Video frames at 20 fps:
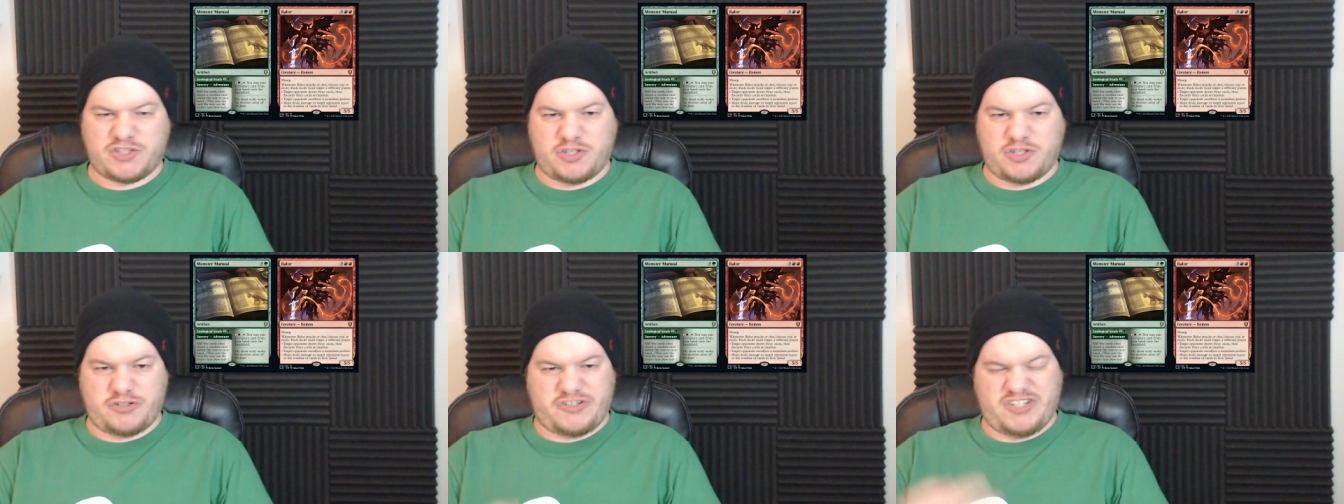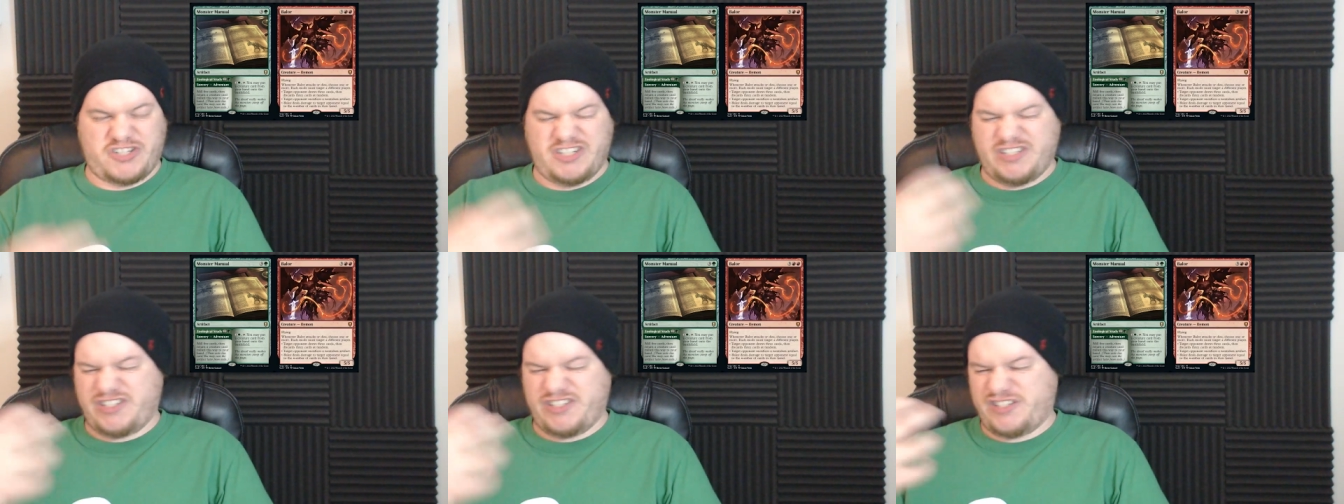and
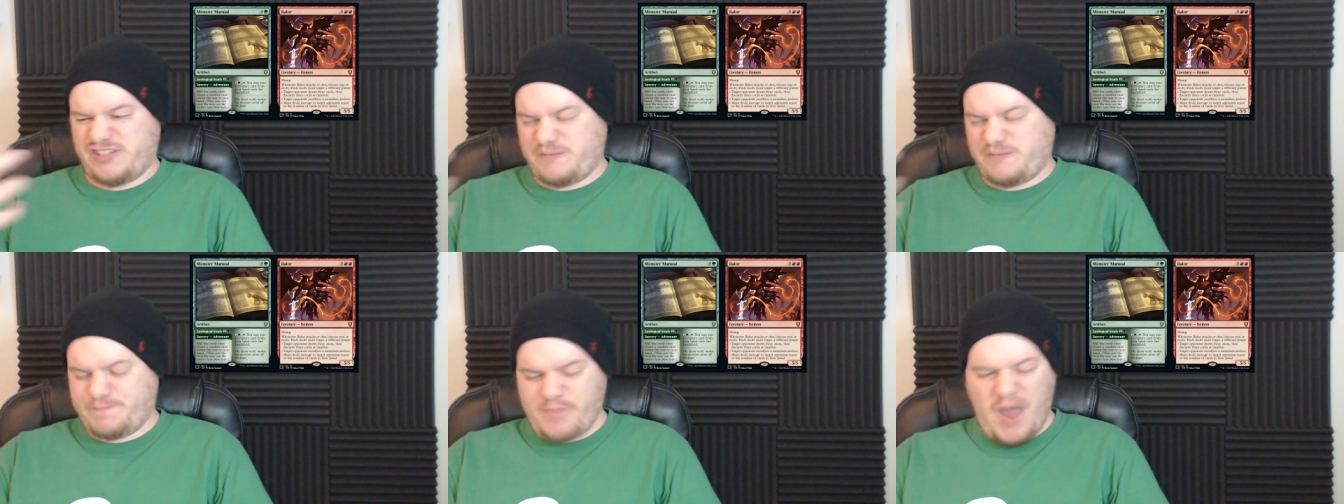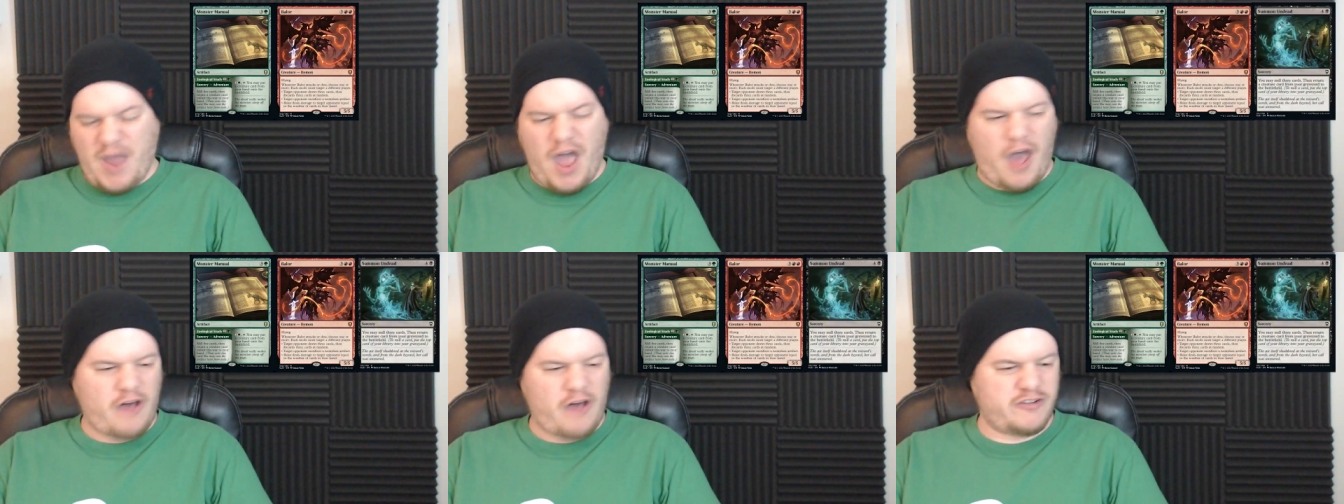
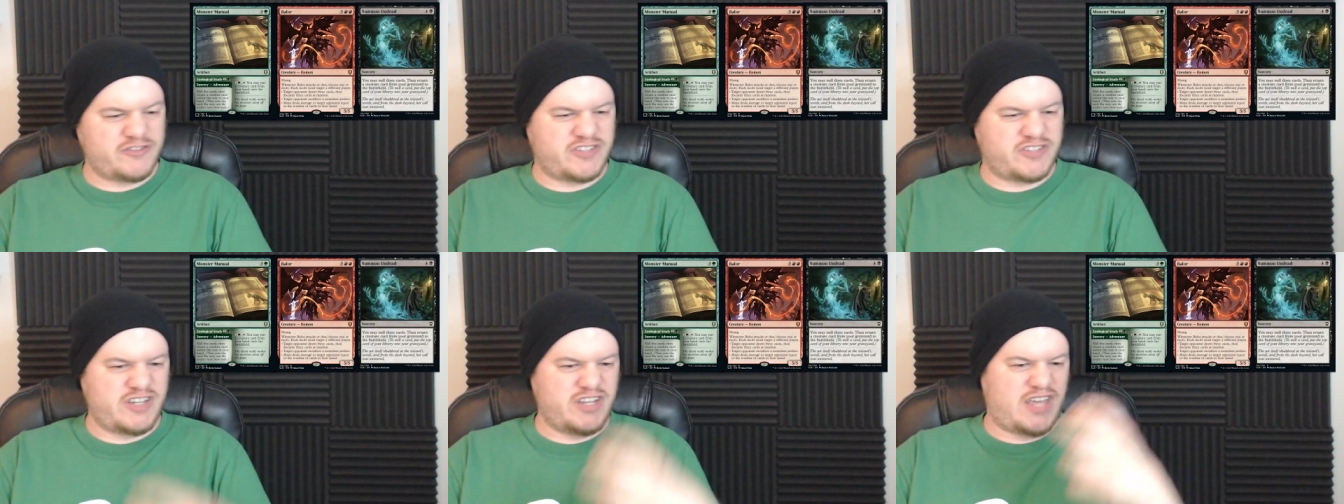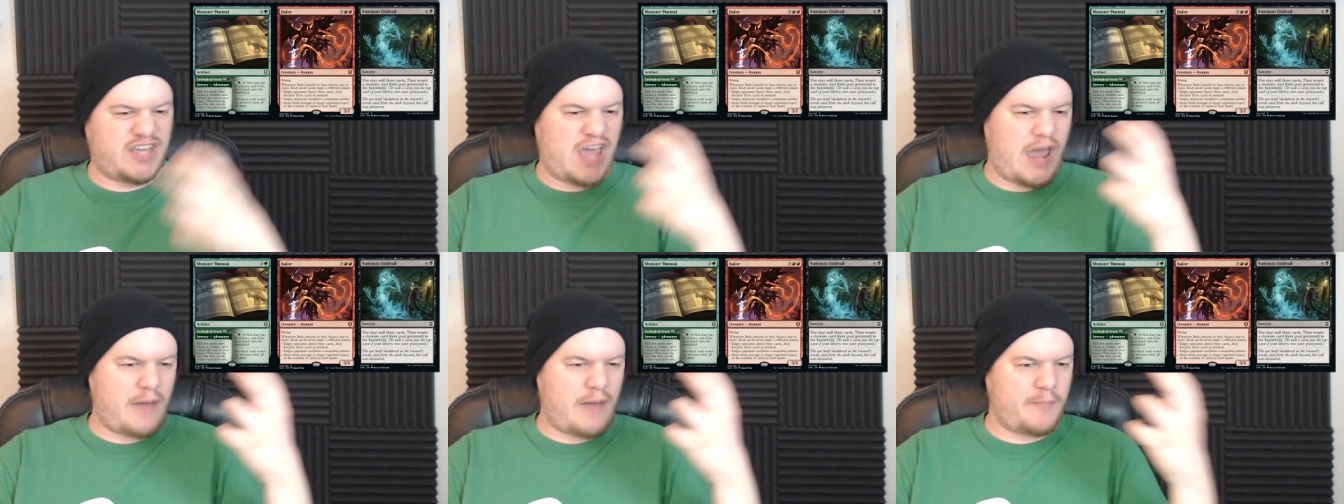spells and
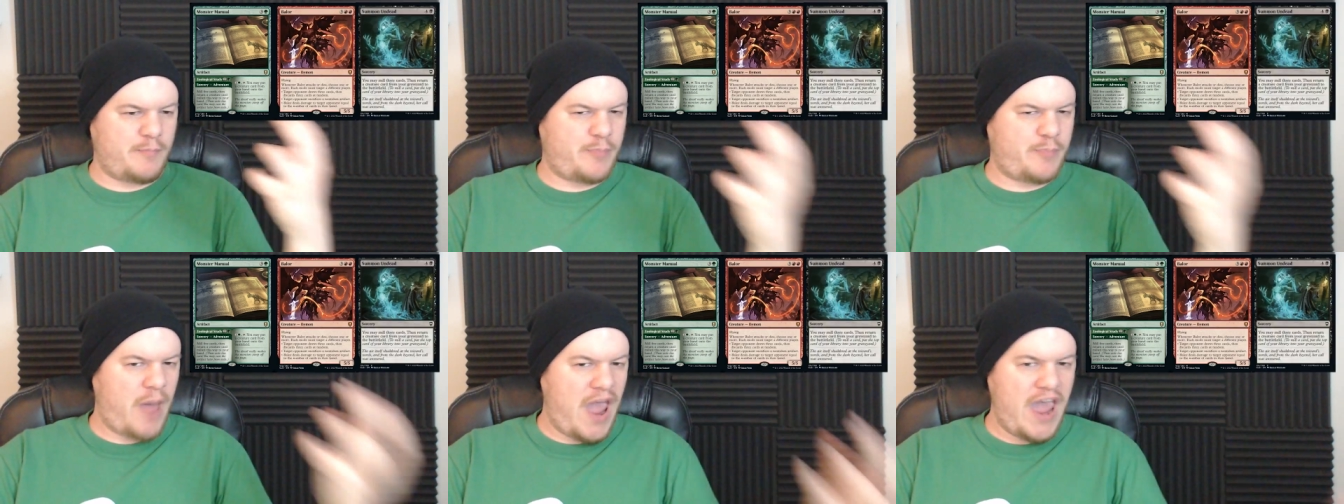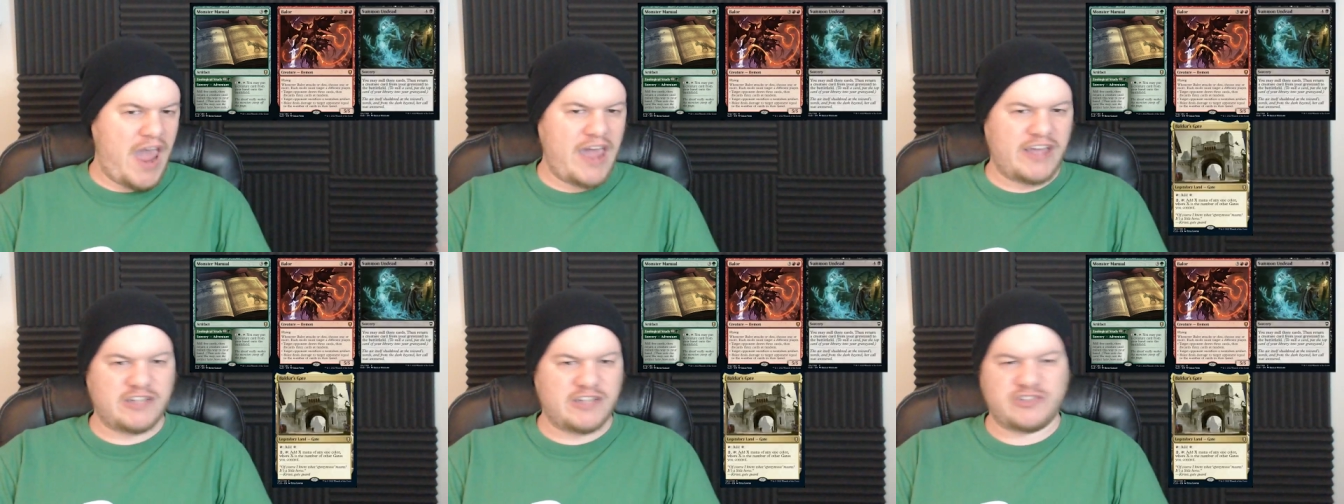
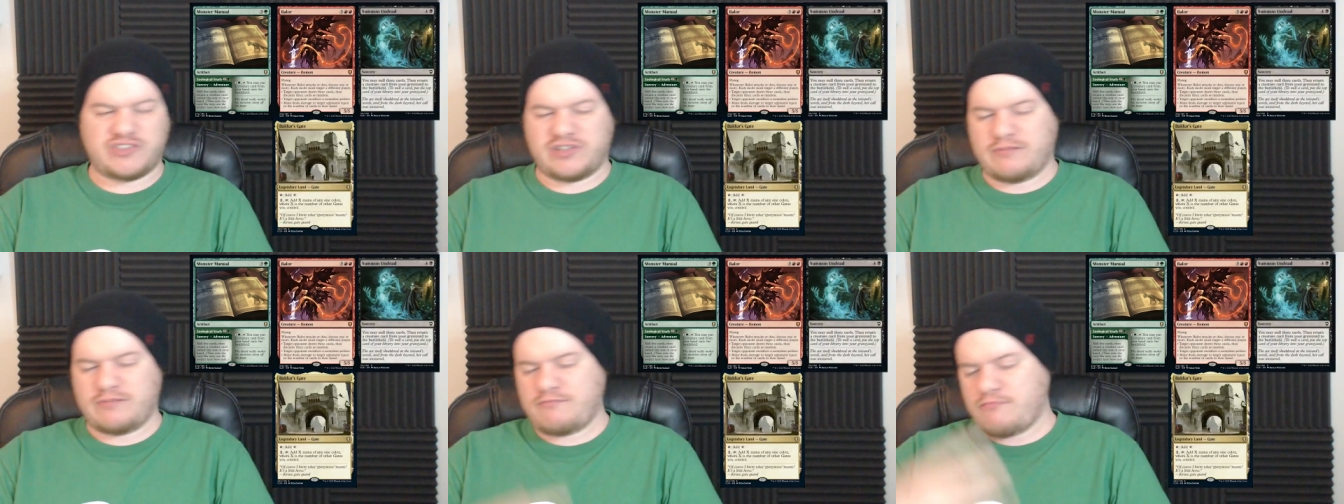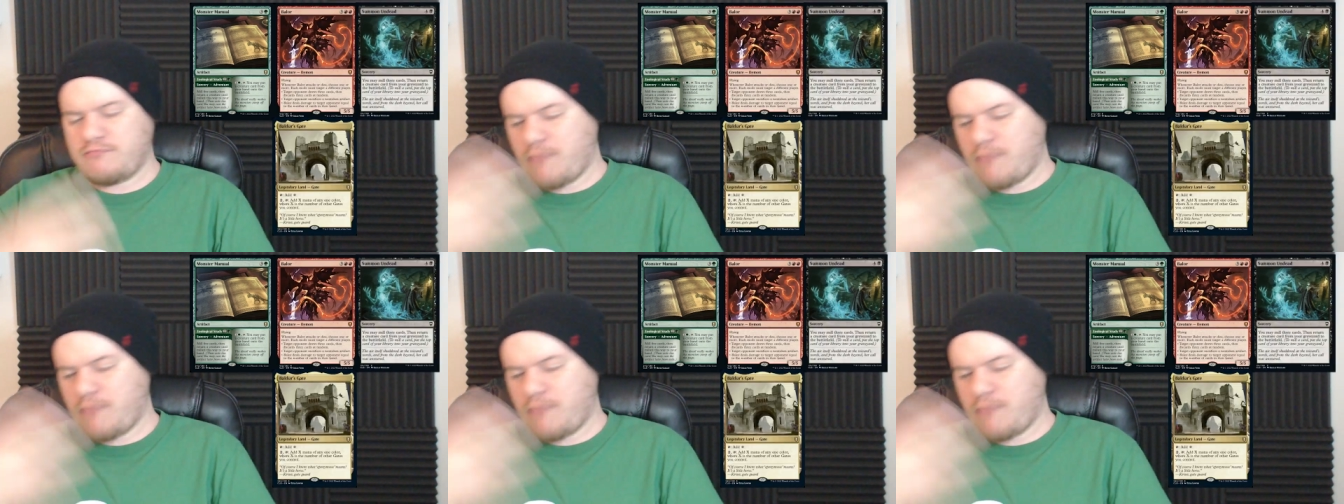campaigns and